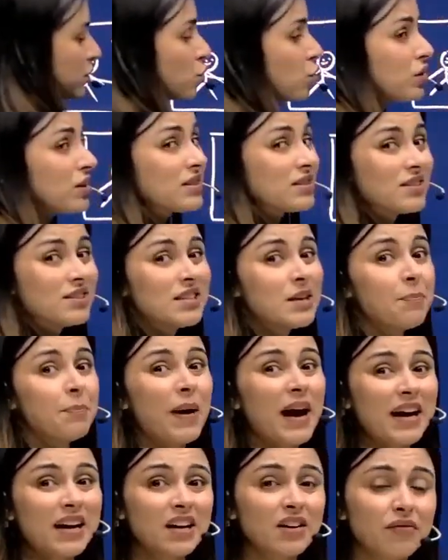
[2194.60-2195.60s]
this is the
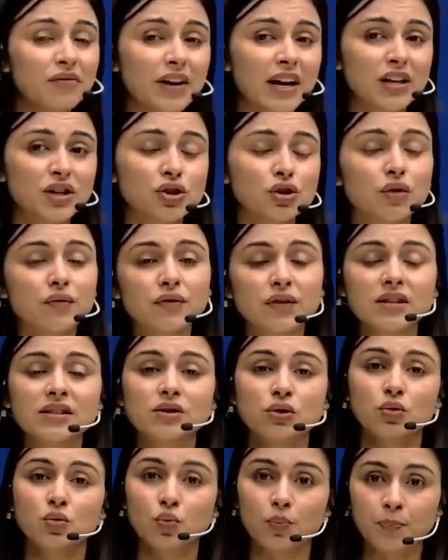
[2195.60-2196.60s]
packing fraction of this
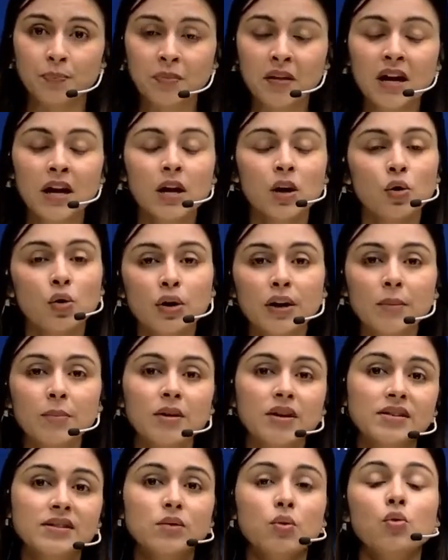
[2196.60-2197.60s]
room. Okay,
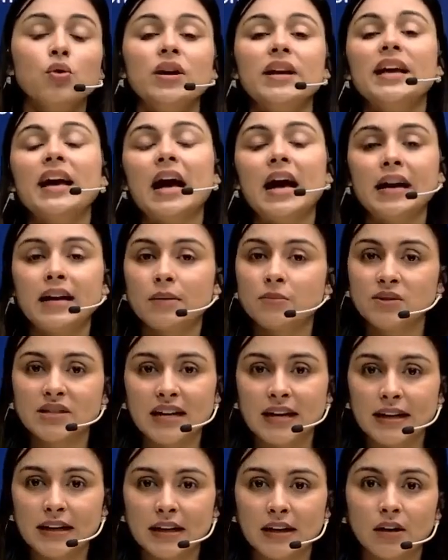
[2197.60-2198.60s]
because only I am
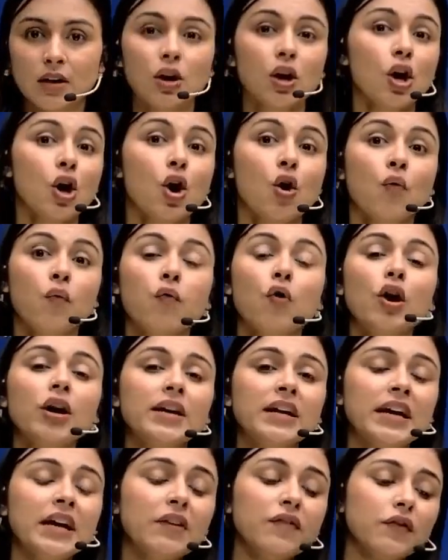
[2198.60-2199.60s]
standing here. What
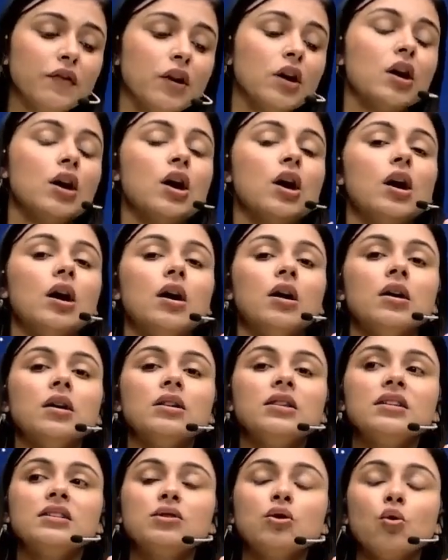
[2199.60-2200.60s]
if
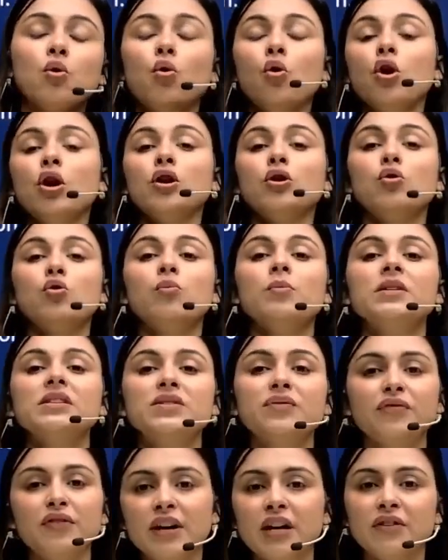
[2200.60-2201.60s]
this whole room is
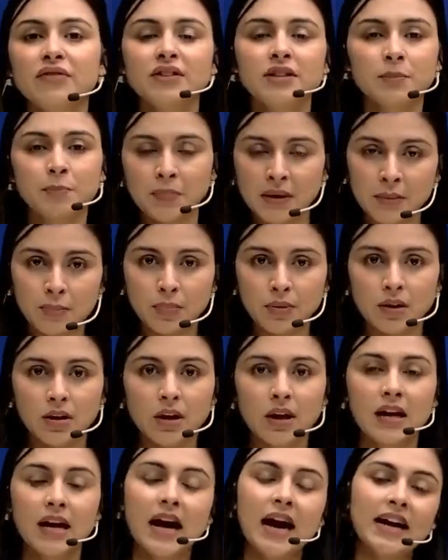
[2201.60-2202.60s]
filled with people
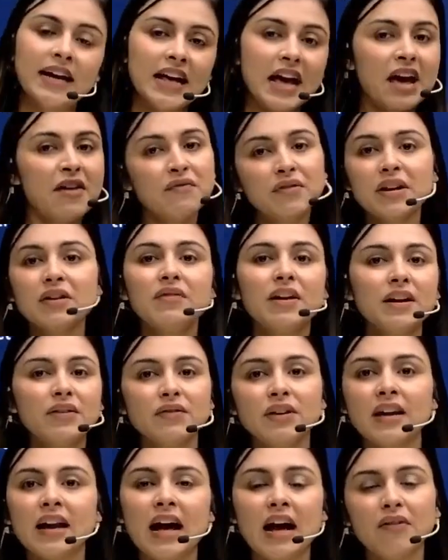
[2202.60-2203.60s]
and everyone
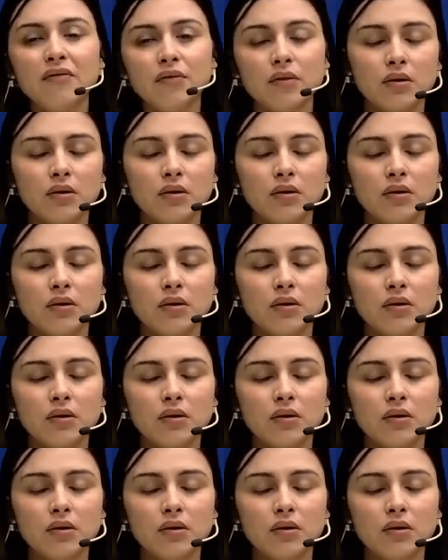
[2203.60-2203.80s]
will have